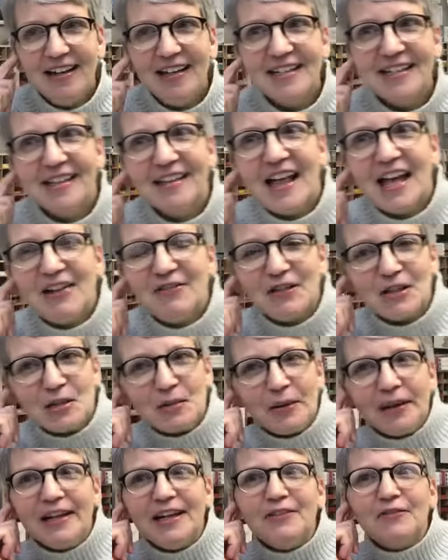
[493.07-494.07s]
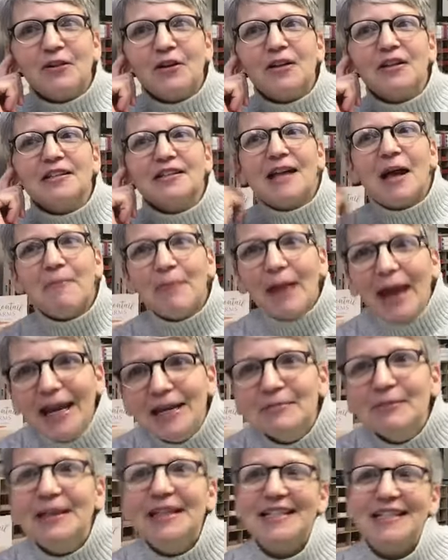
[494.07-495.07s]
It's a lot of explaining for it. I'm
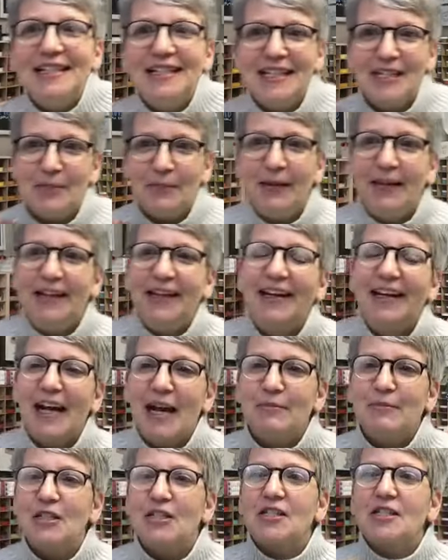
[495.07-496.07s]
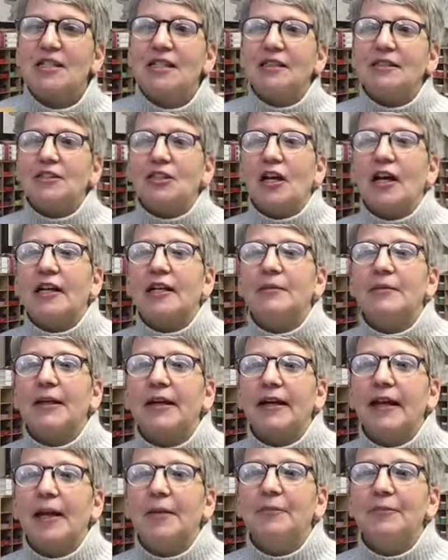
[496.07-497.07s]
8 minutes into explaining and I'm just still talking about
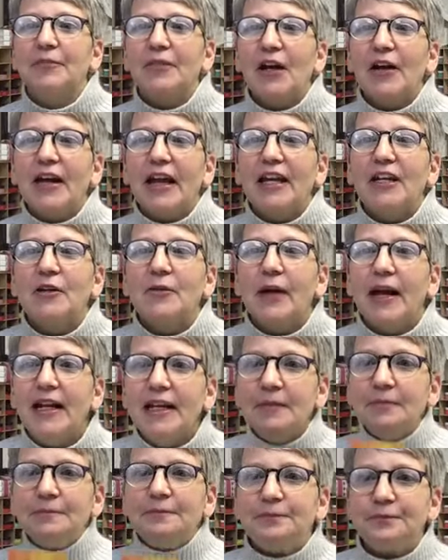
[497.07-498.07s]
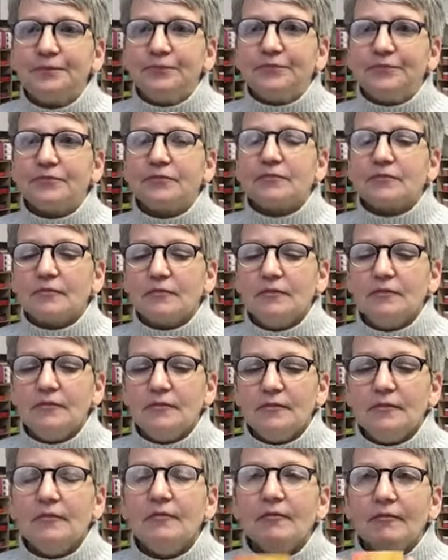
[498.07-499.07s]
a game. Okay, you ready?
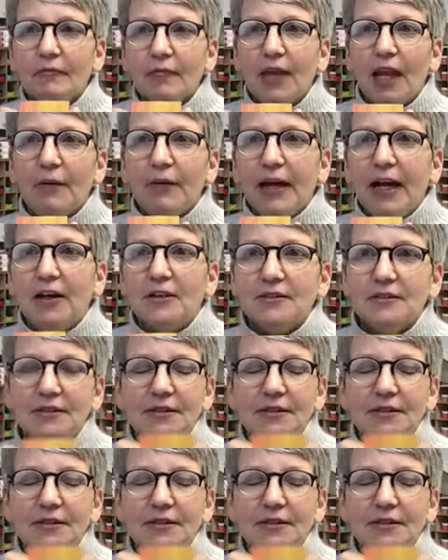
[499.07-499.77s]
Here we go.